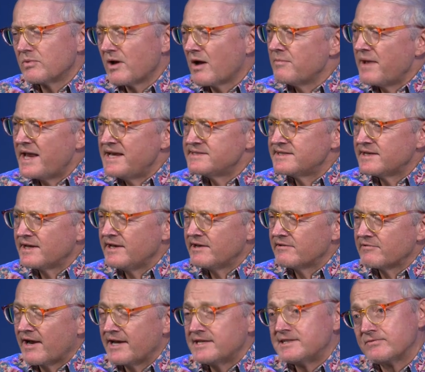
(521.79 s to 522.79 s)
amazingly
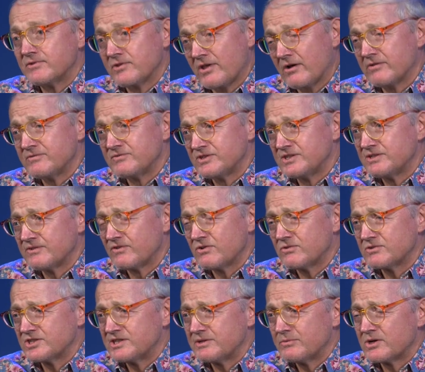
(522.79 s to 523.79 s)
creative, although,
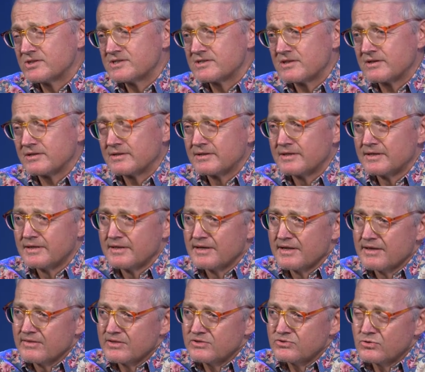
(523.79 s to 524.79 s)
she was
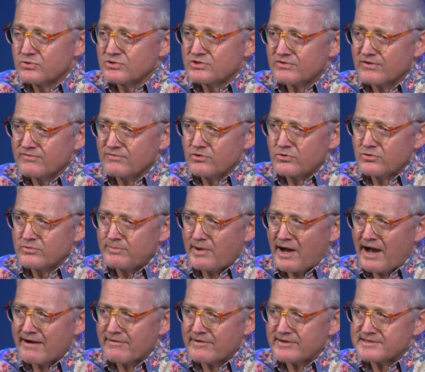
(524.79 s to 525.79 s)
the daughter of Lord
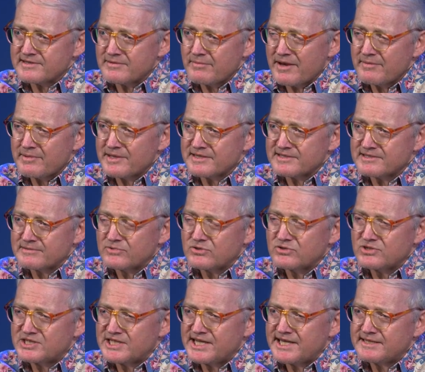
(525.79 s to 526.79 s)
Byron, so maybe there's some
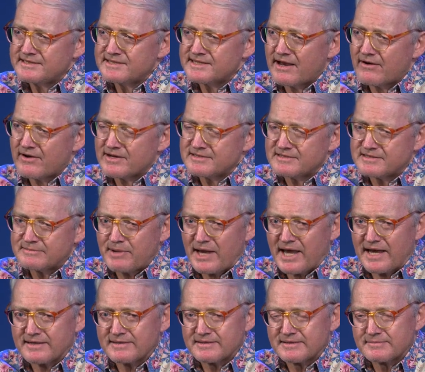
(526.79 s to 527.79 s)
good genes there, I
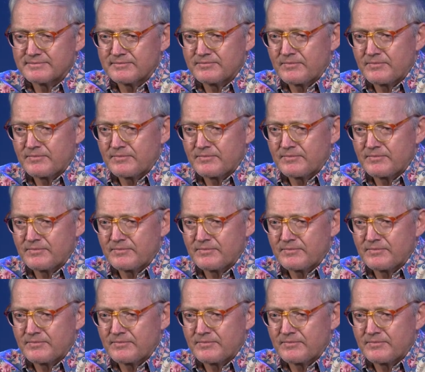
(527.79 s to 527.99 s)
suspect.